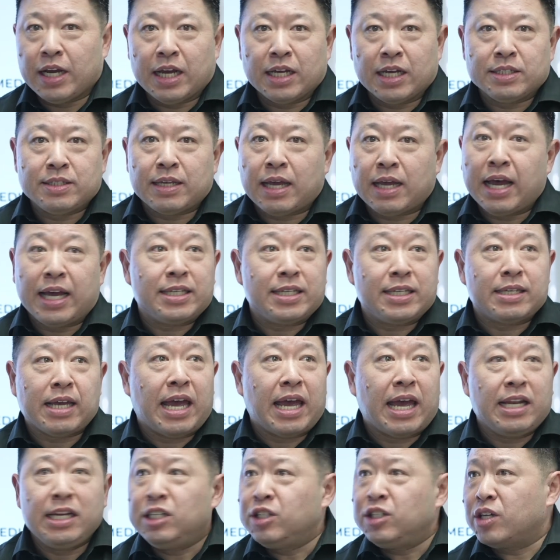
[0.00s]
As
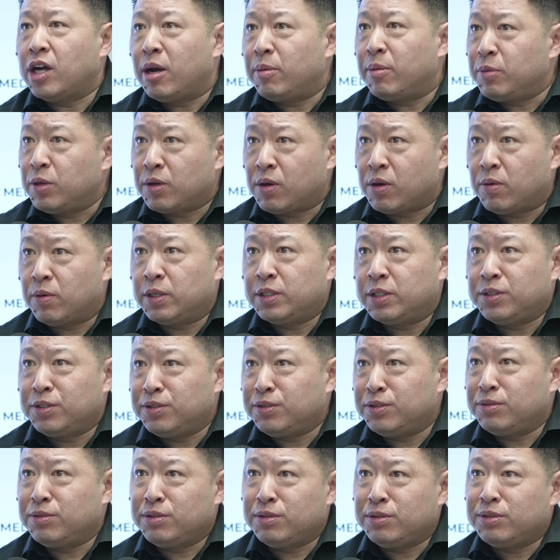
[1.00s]
any job you go into,
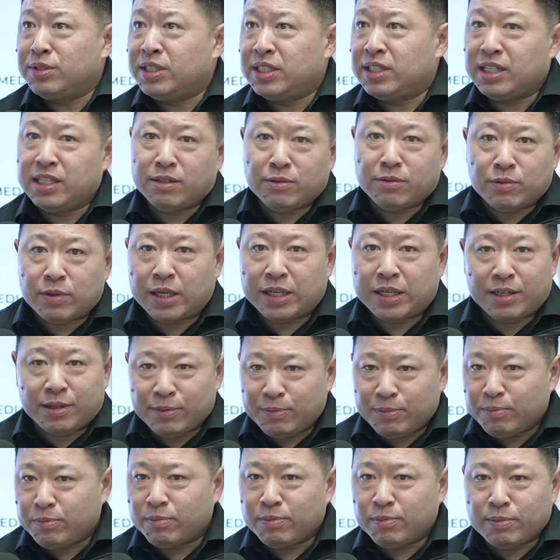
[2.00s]
you see what
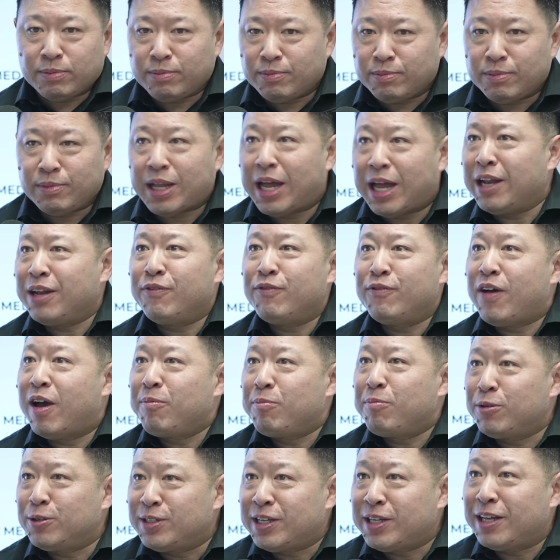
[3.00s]

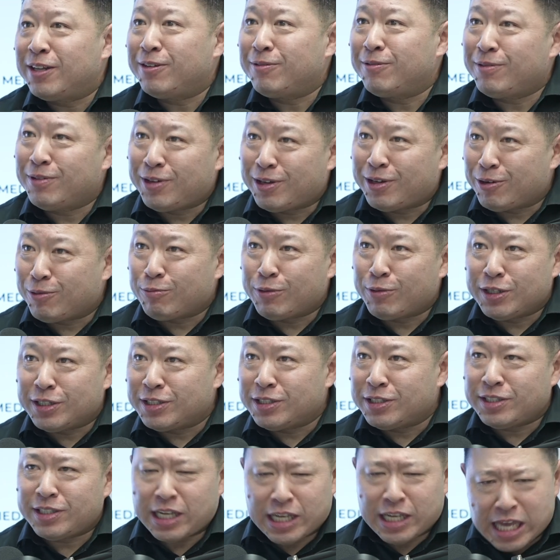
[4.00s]
95% are willing
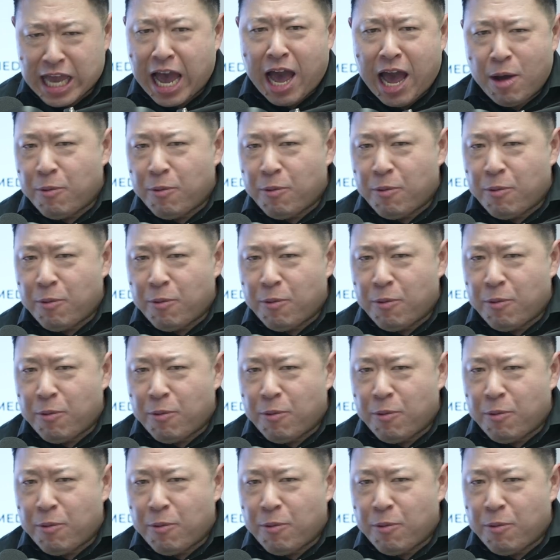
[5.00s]
to say, "Yeah, I